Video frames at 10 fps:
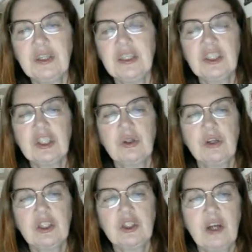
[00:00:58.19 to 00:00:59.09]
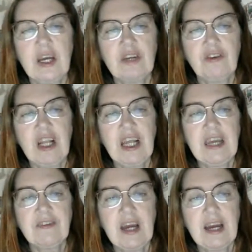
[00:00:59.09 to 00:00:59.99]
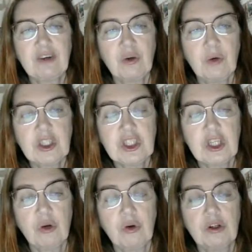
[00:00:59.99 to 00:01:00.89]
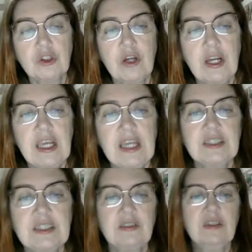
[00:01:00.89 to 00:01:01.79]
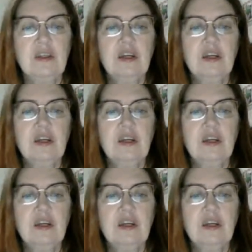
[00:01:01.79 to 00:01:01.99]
and she's going to try to relay if I have a question or try to answer.